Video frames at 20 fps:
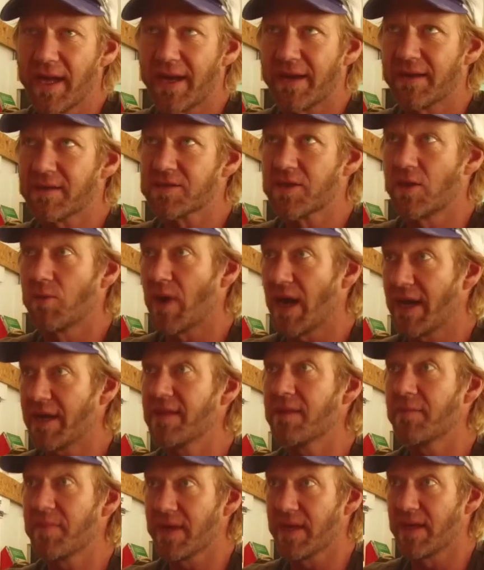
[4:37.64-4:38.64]
so right in the
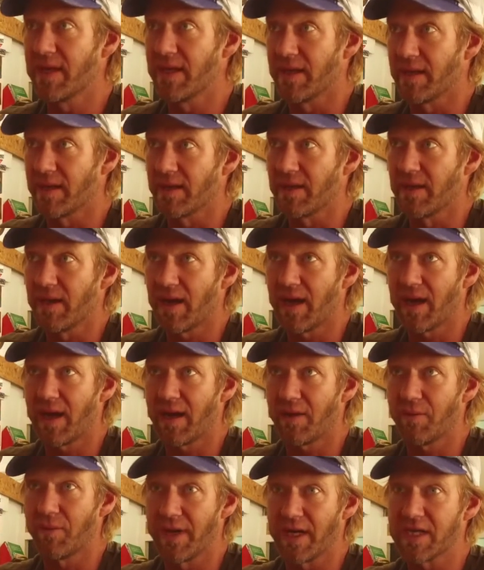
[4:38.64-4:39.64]
beginning,
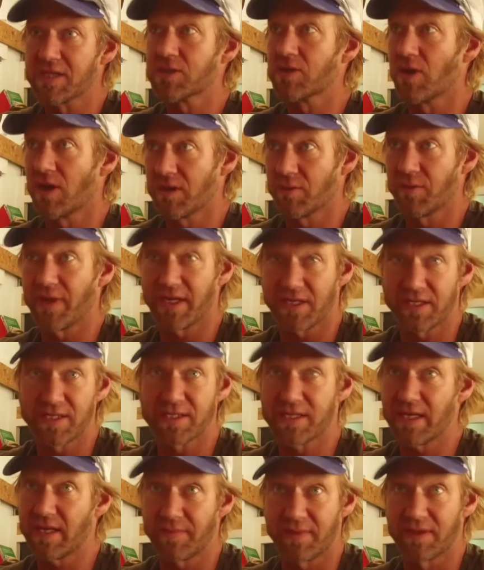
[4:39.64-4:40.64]
when I started, we actually
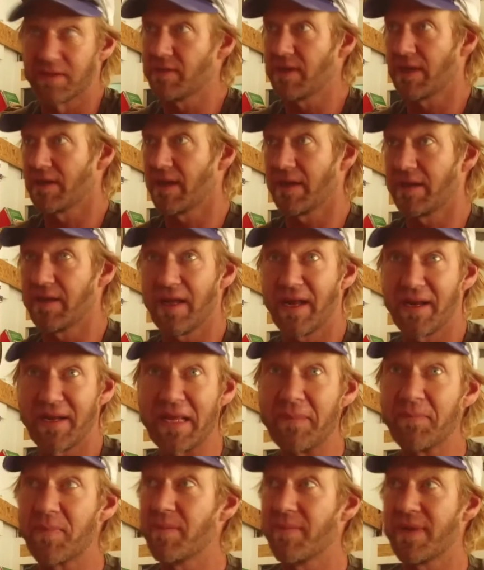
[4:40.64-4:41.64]
set up and
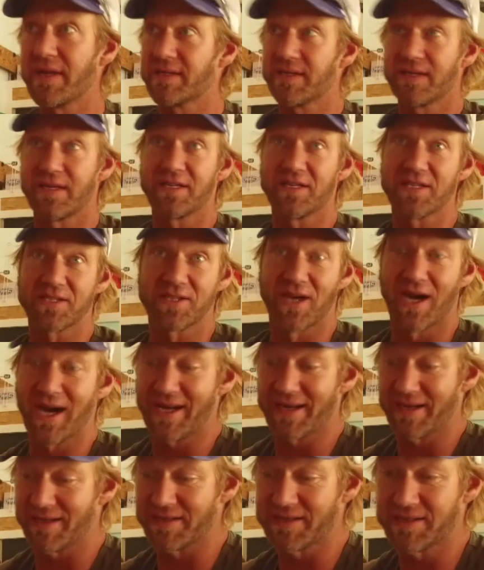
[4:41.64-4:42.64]
implemented and designed
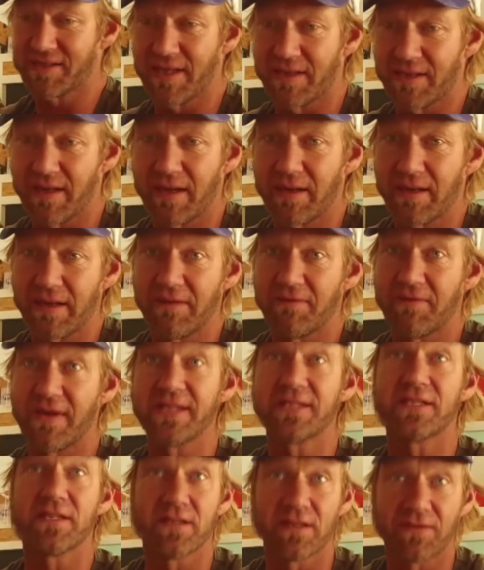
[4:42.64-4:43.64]
and
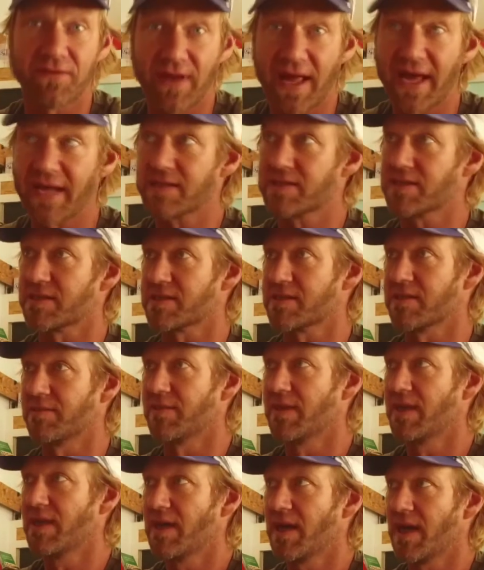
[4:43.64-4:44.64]
invented the flag system.
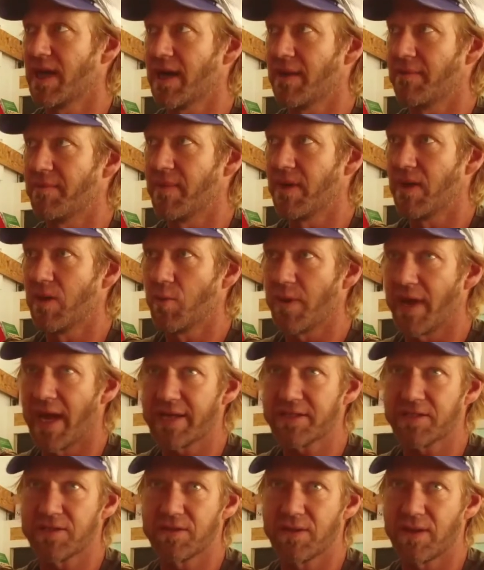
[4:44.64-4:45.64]
I've
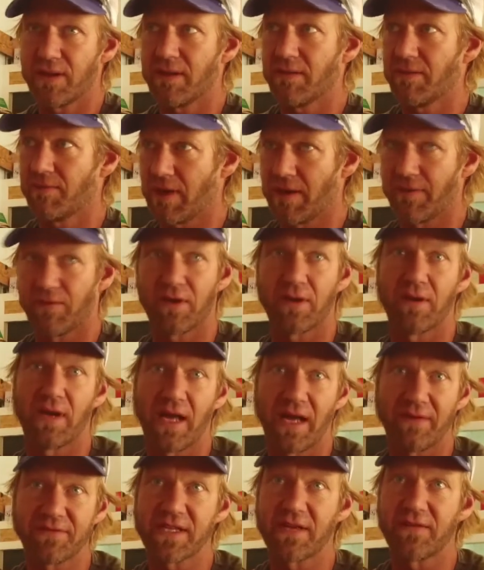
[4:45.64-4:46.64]
got a
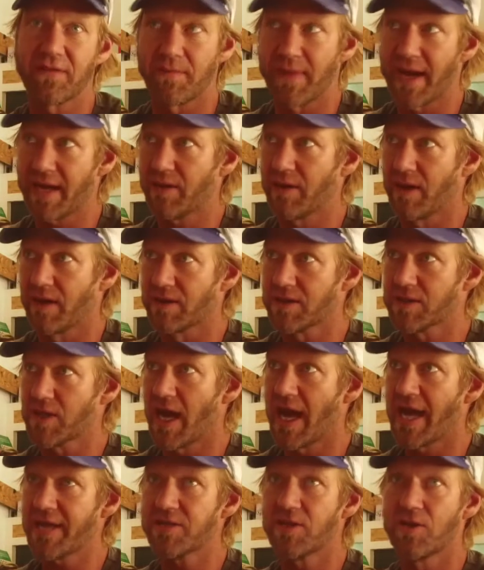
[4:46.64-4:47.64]
life-saving background, so I
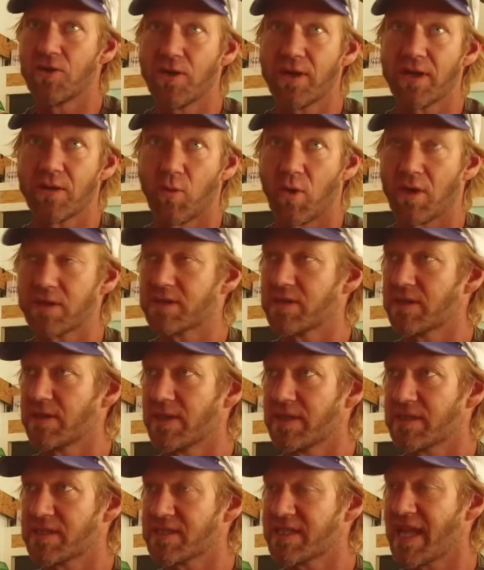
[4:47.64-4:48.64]
had to look at what
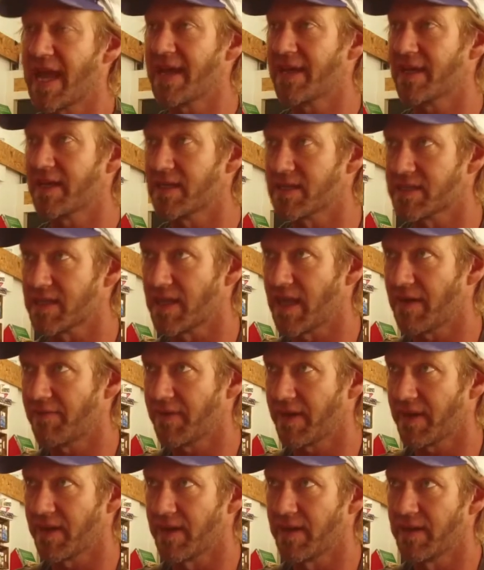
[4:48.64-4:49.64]
is standard in South
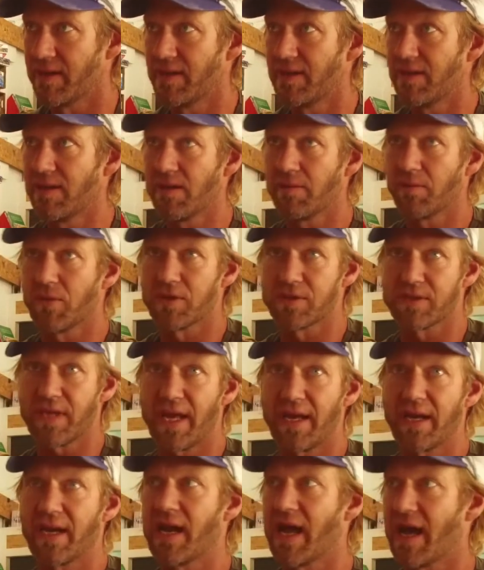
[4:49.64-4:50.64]
Africa. Because at
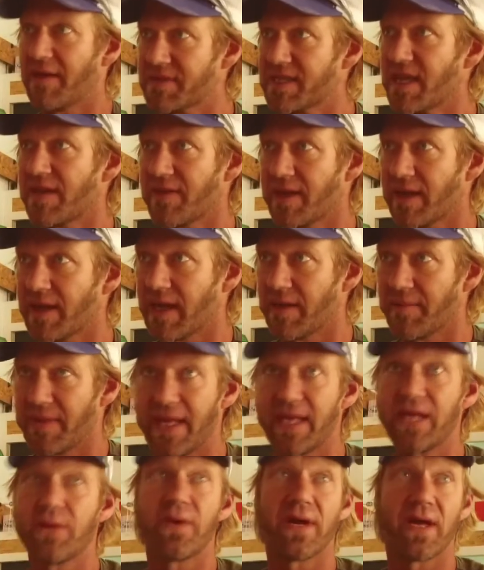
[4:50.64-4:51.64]
a life-saving club
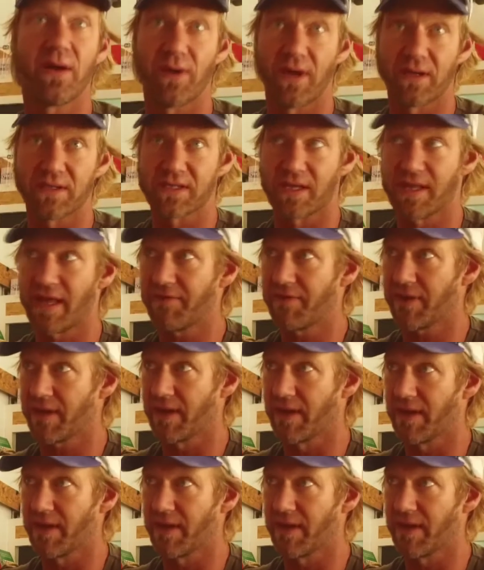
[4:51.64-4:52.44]
anywhere around South Africa,